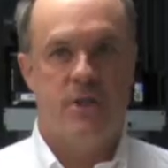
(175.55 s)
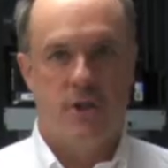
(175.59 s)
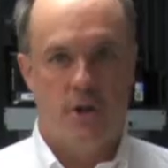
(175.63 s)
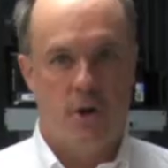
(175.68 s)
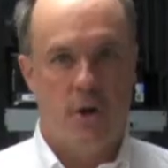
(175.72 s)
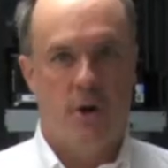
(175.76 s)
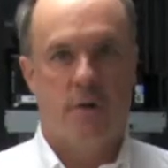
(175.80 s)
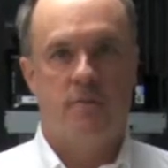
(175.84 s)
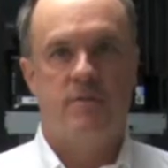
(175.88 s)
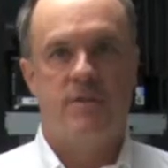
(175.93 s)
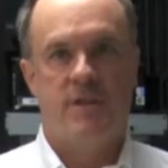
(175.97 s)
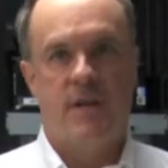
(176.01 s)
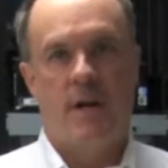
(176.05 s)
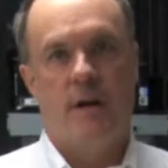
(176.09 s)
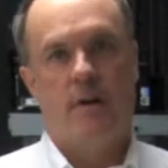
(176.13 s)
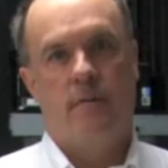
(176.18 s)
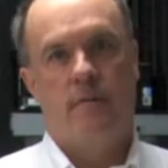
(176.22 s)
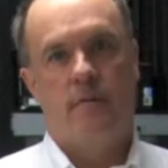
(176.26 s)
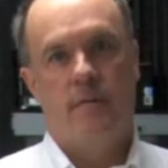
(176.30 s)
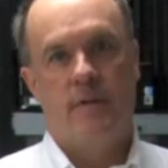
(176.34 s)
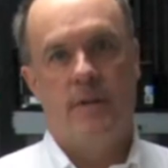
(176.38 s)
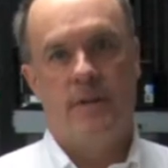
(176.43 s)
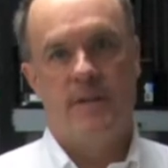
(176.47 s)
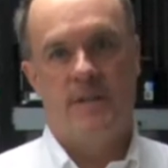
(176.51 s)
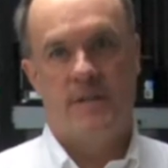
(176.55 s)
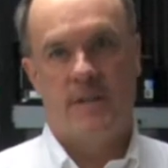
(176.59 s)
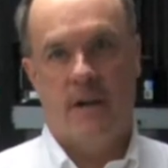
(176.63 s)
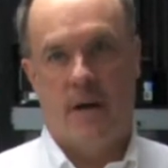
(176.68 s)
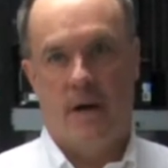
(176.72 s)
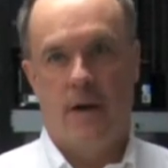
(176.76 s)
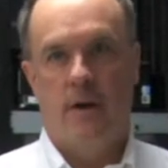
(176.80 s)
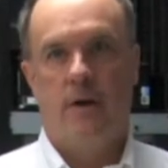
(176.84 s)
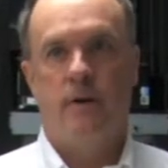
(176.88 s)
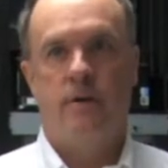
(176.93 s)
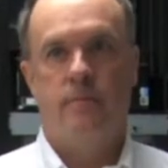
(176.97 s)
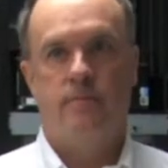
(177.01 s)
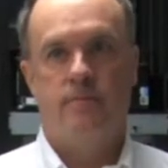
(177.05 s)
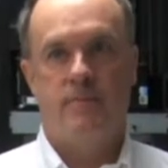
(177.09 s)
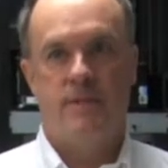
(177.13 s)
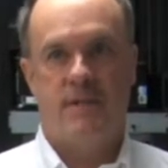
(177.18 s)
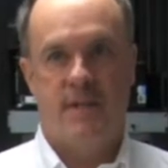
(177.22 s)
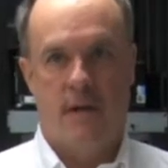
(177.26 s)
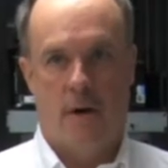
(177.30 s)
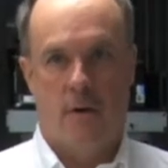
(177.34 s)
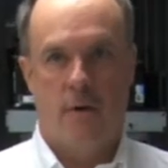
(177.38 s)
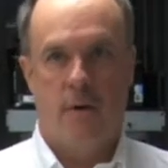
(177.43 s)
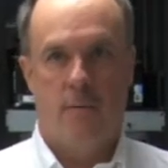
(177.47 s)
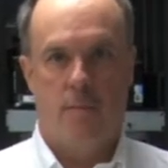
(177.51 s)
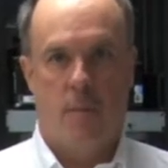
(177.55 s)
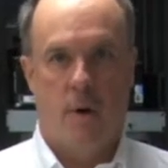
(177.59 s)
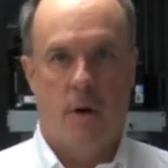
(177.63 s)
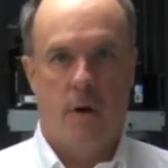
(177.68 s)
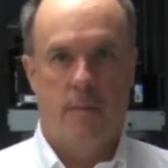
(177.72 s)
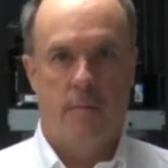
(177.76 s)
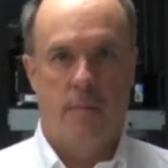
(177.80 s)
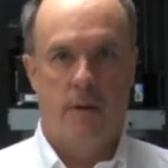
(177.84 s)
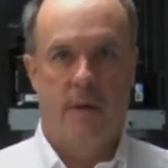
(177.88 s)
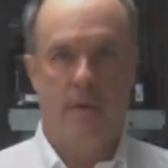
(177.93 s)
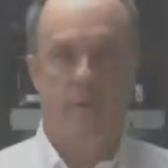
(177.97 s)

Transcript: nerve center for the entire sound department.